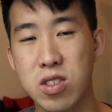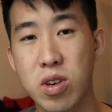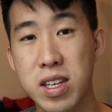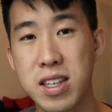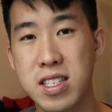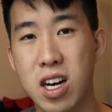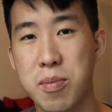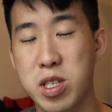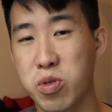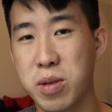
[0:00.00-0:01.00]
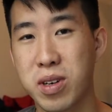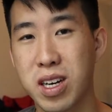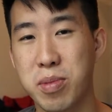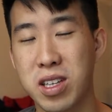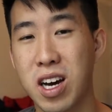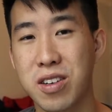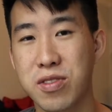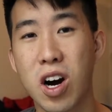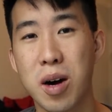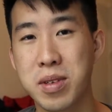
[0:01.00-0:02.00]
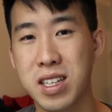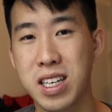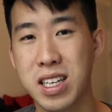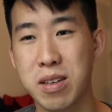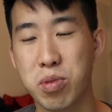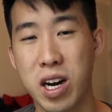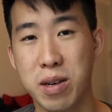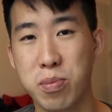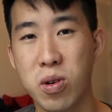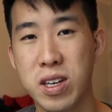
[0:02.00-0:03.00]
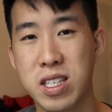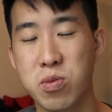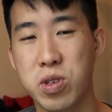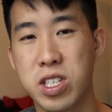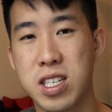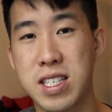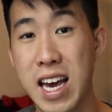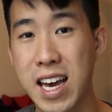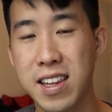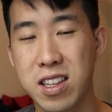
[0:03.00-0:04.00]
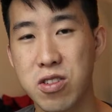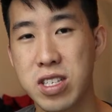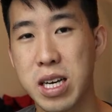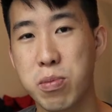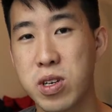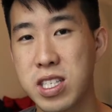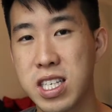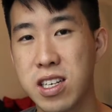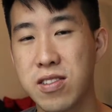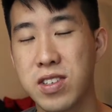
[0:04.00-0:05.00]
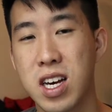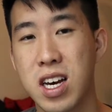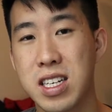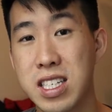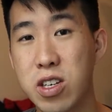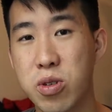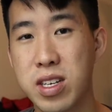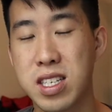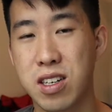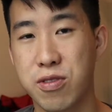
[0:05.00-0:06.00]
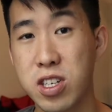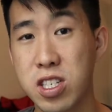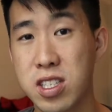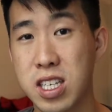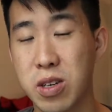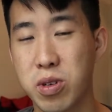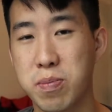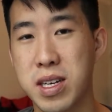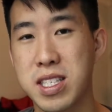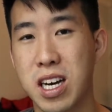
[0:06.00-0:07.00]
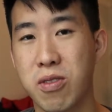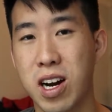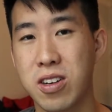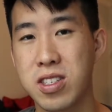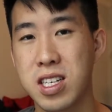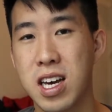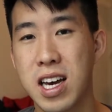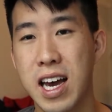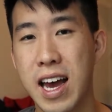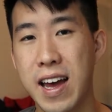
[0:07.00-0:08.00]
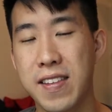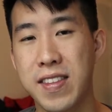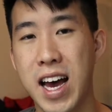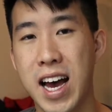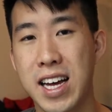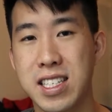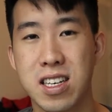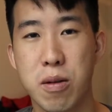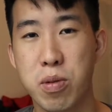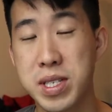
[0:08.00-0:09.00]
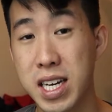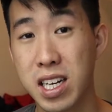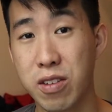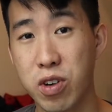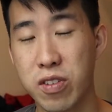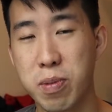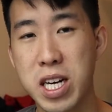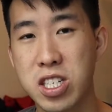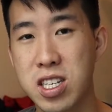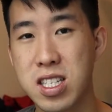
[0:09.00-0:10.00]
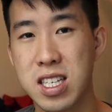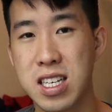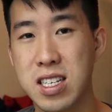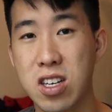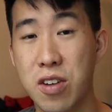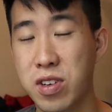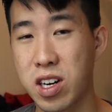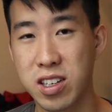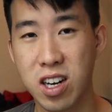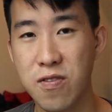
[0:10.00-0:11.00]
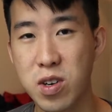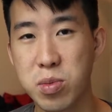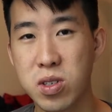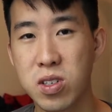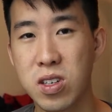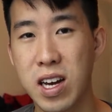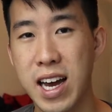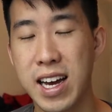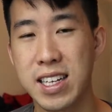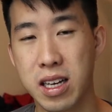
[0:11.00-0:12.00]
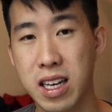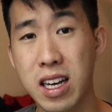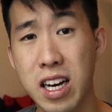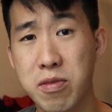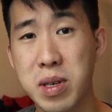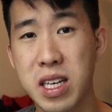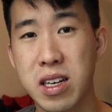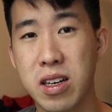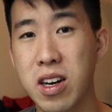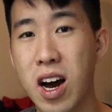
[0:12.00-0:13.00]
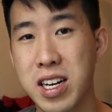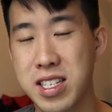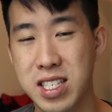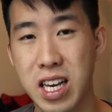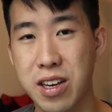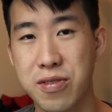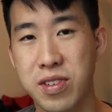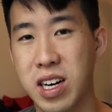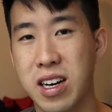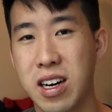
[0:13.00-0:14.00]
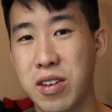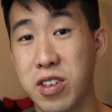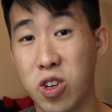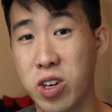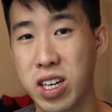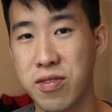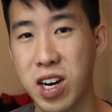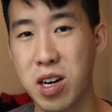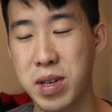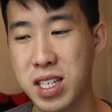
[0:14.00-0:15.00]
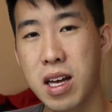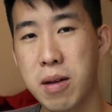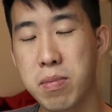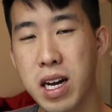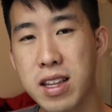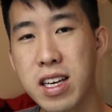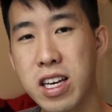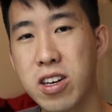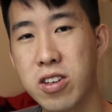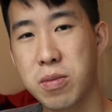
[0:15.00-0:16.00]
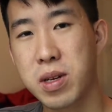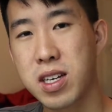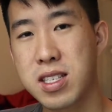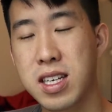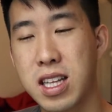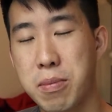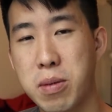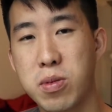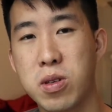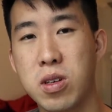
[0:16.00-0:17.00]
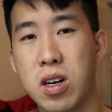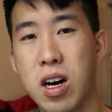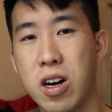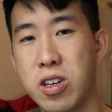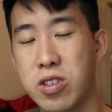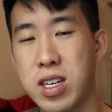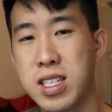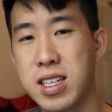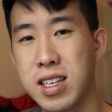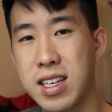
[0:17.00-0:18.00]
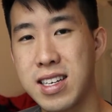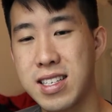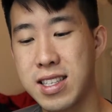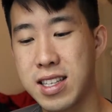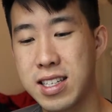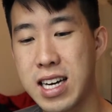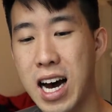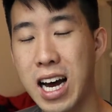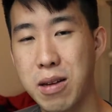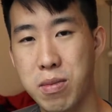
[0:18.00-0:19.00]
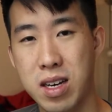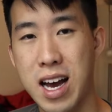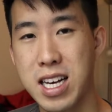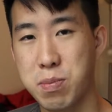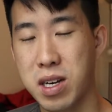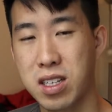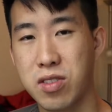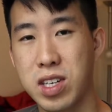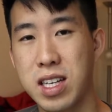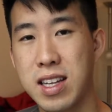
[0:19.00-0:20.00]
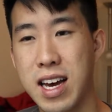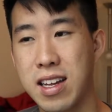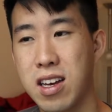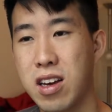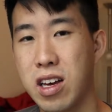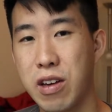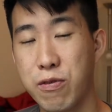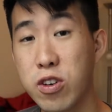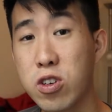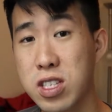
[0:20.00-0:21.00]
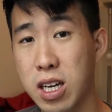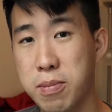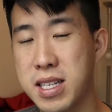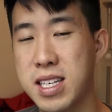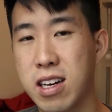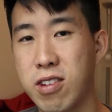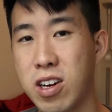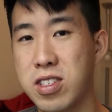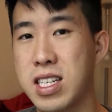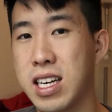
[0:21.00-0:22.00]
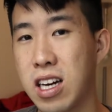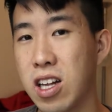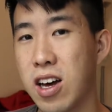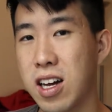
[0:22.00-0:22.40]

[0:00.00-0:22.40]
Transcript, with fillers: I think I think these comments really bring up a lot of commonly brought up points, which is A, that there is a perceived decrease in efficiency with bedside rounds, and that presenting in front of patients is often uncomfortable and can kind of be not as safe uh, of a learning environment. But I think here the biggest thing that people are addressing is the time aspect of it, that it feels like bedside rounds take a lot